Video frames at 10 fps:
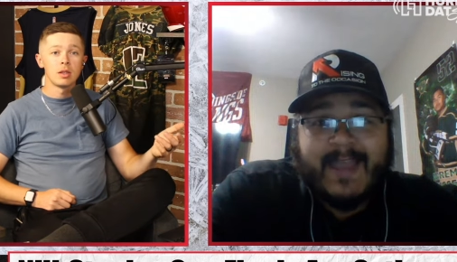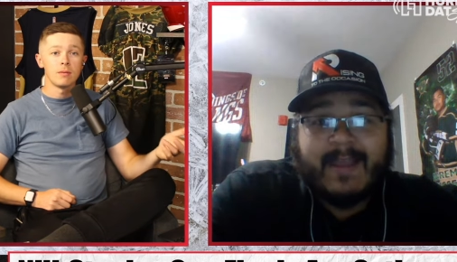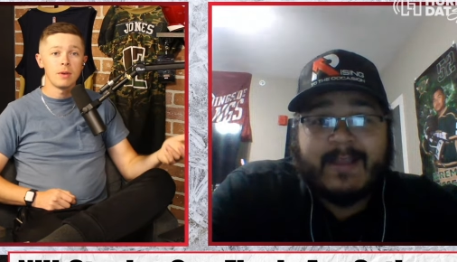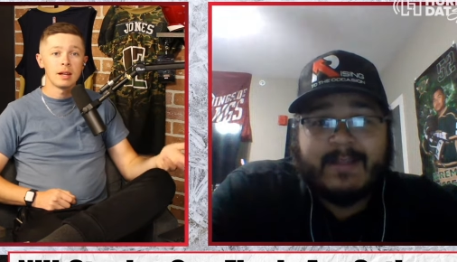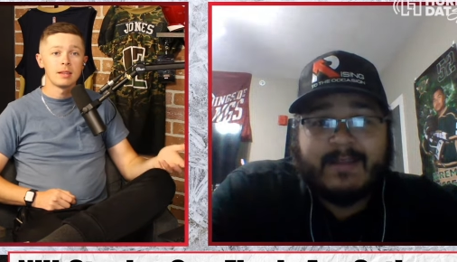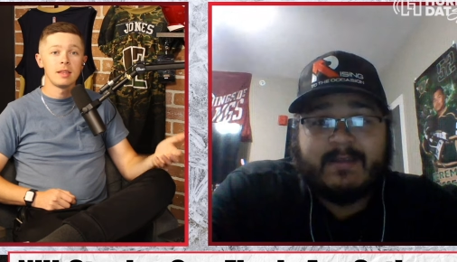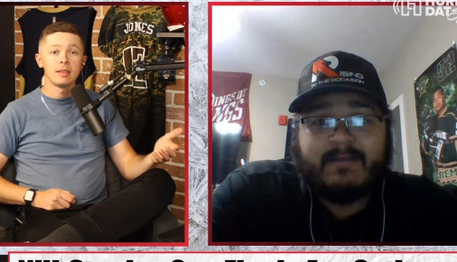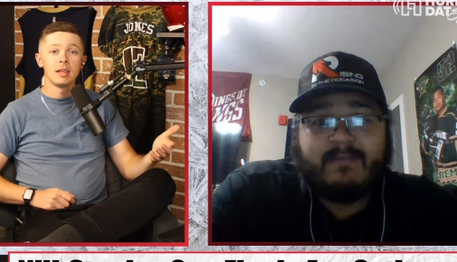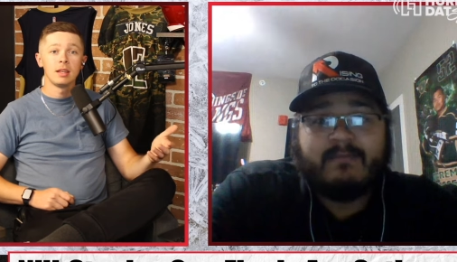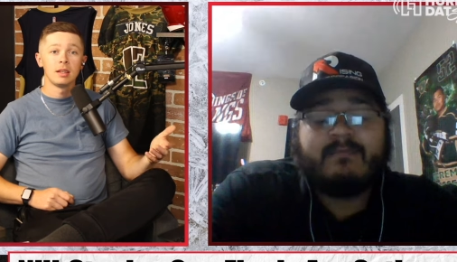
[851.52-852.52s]
Speaker 1: exactly. the fact
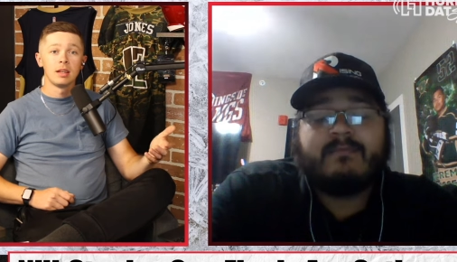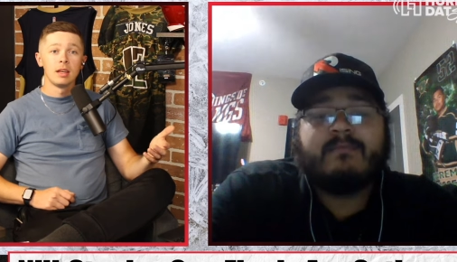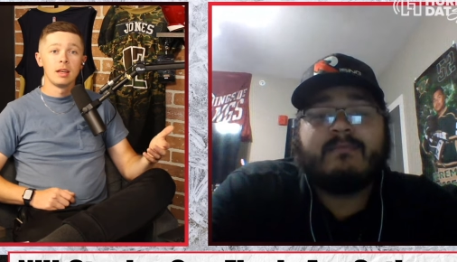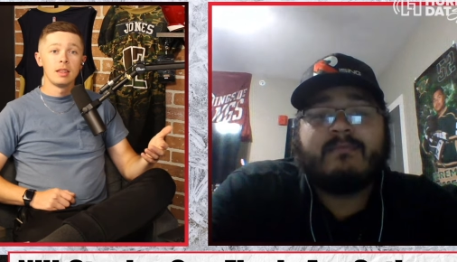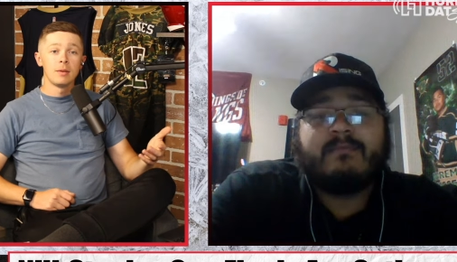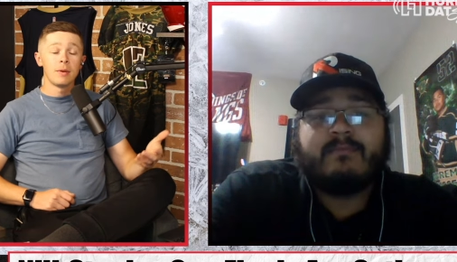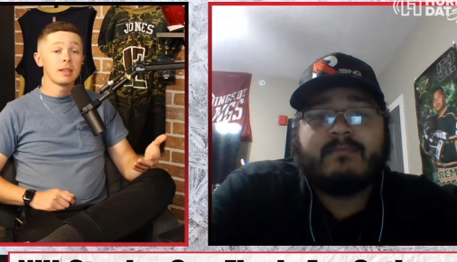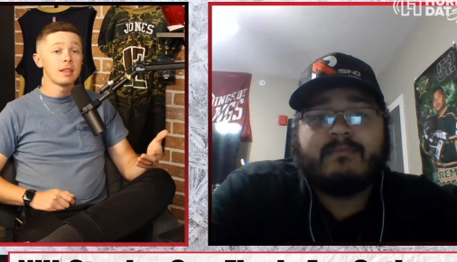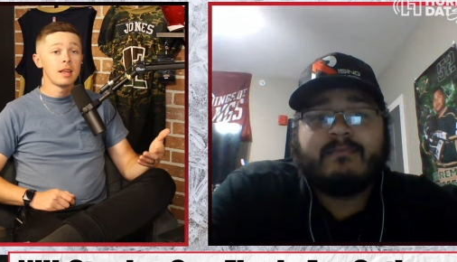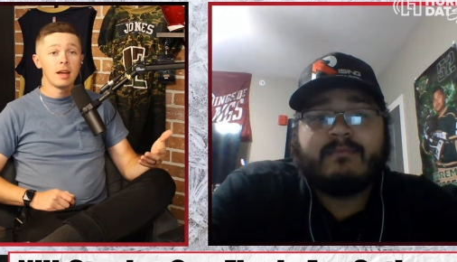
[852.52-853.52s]
that they the
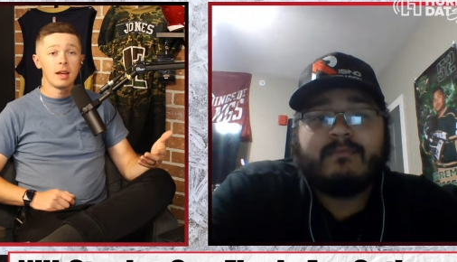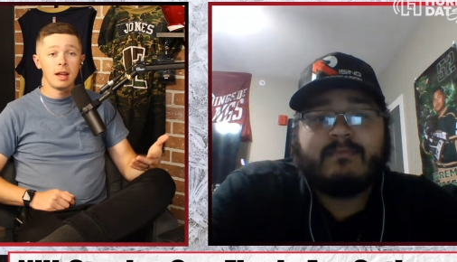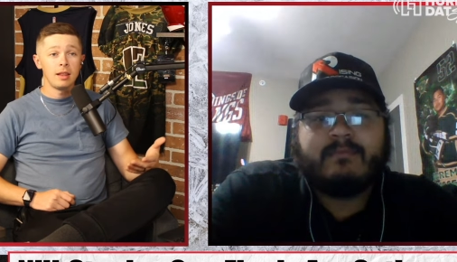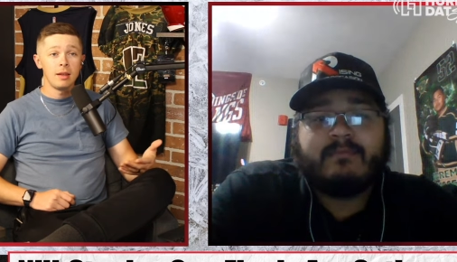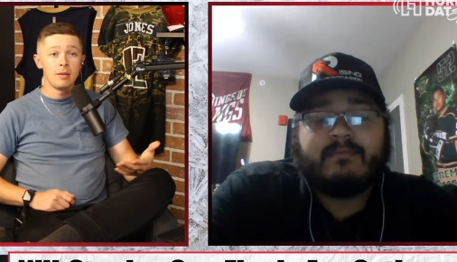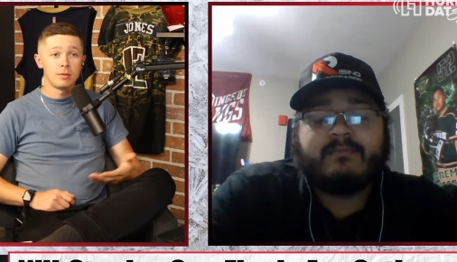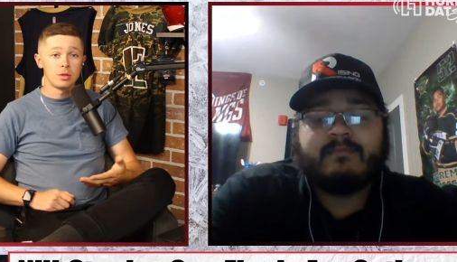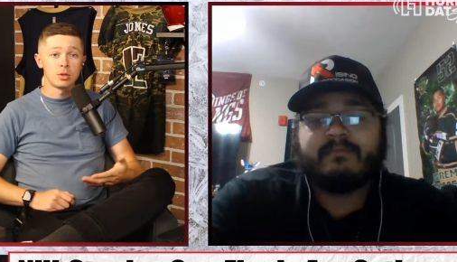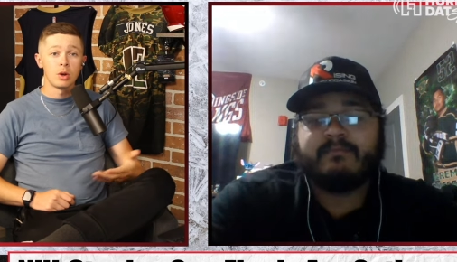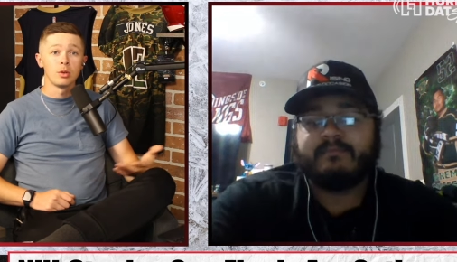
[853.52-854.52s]
fact that they they've
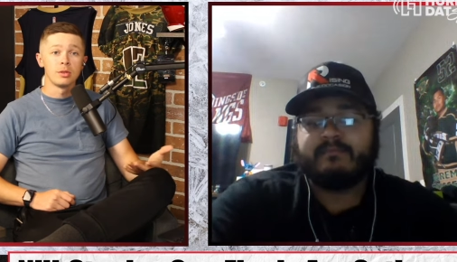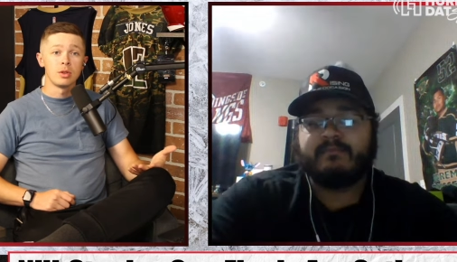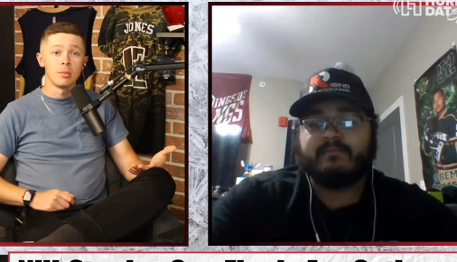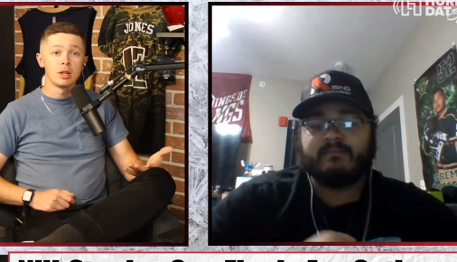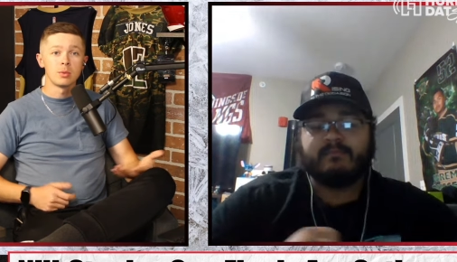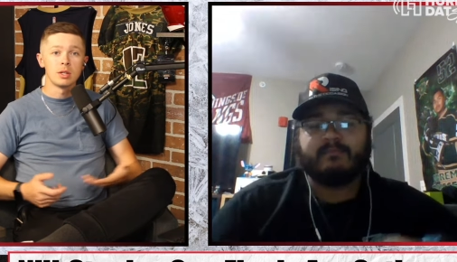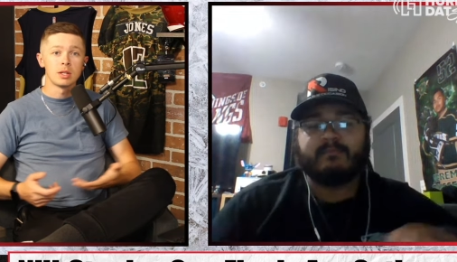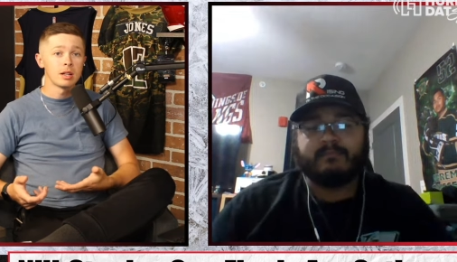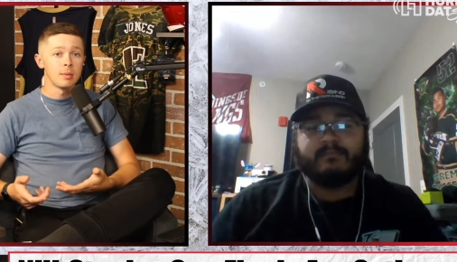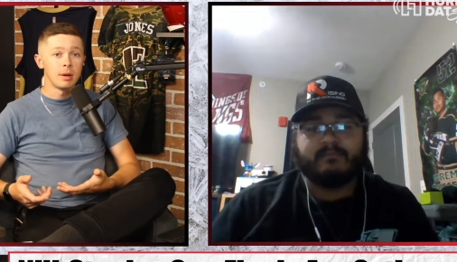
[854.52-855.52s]
struggled so much, we
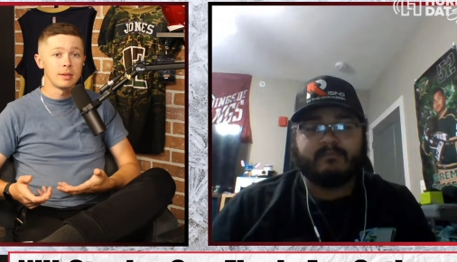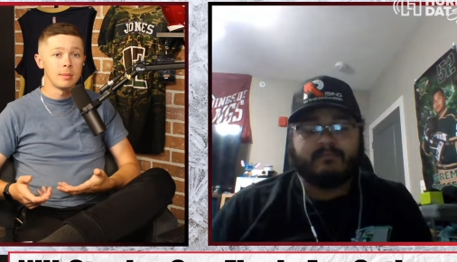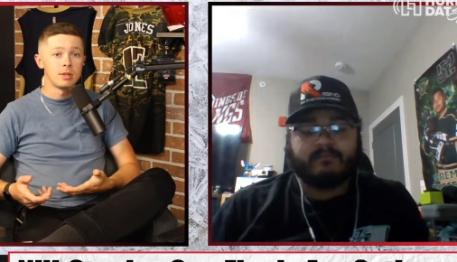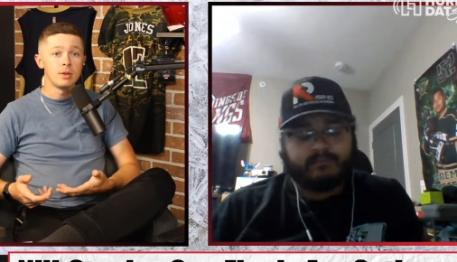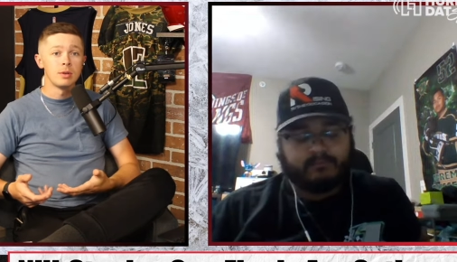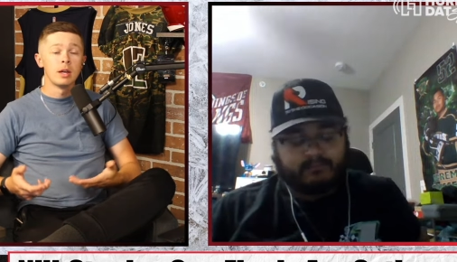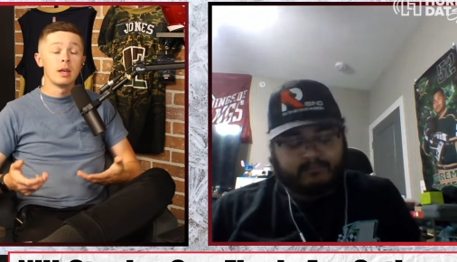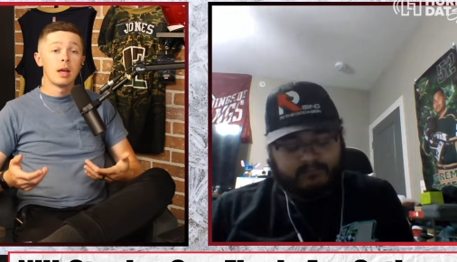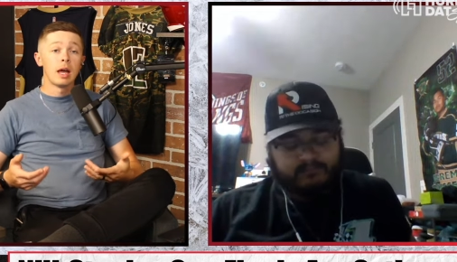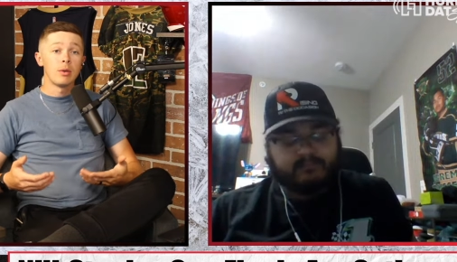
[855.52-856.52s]
talked about them too
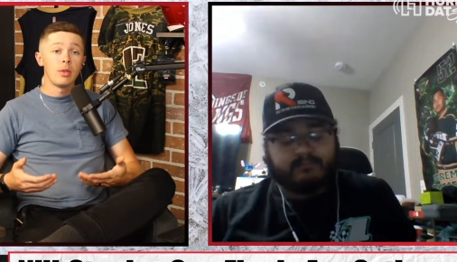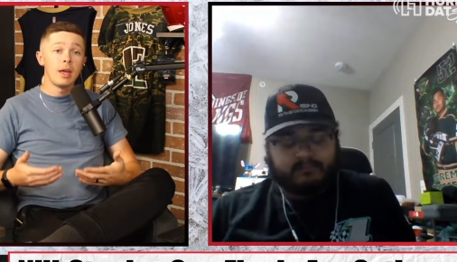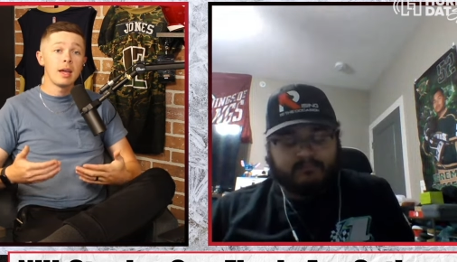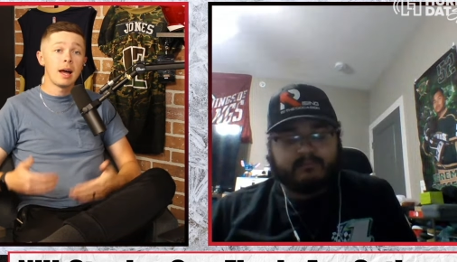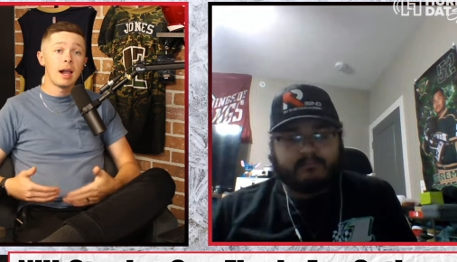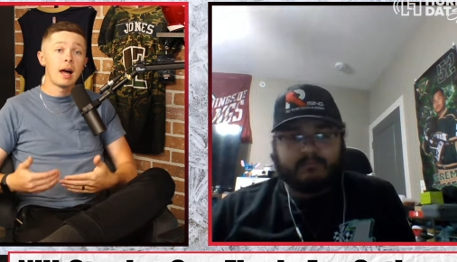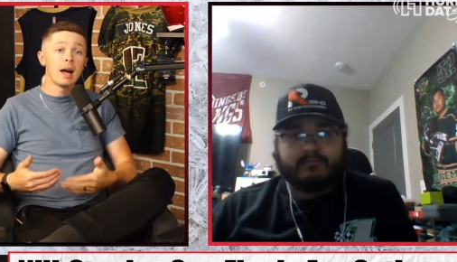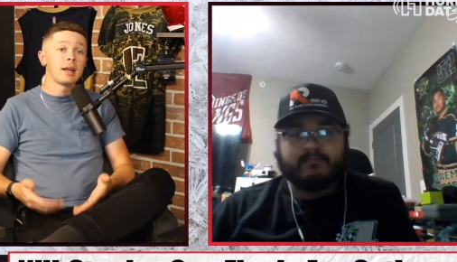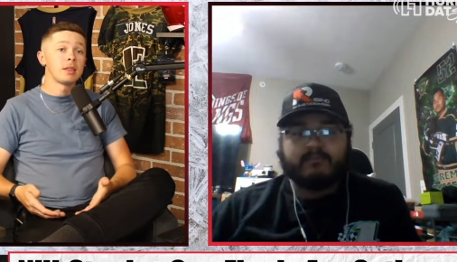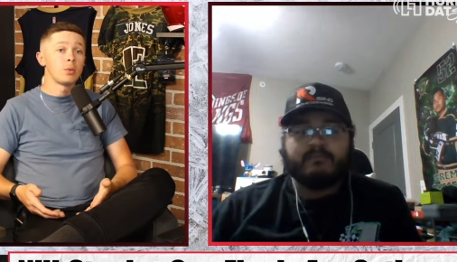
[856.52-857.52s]
how they got
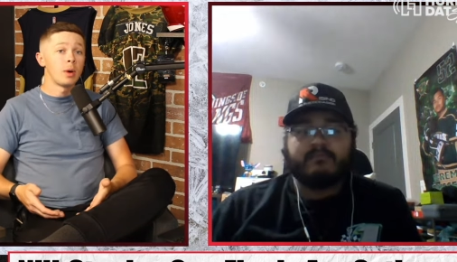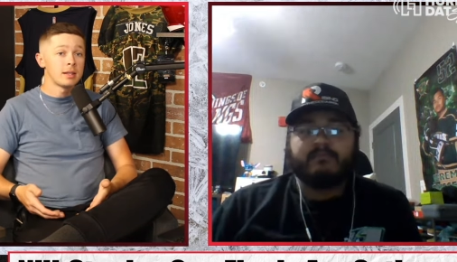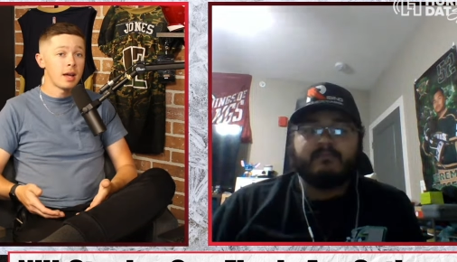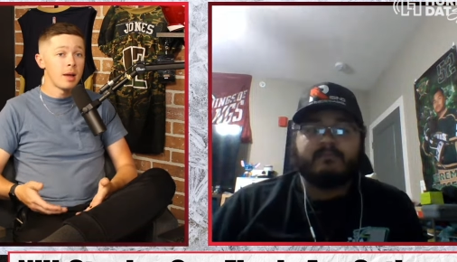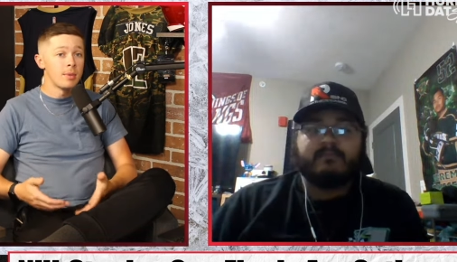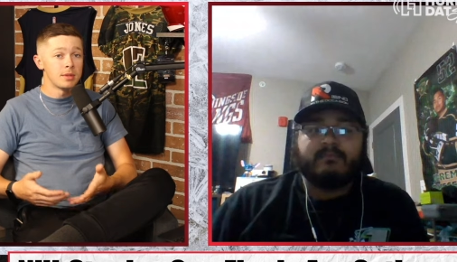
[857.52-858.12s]
hot at the right time.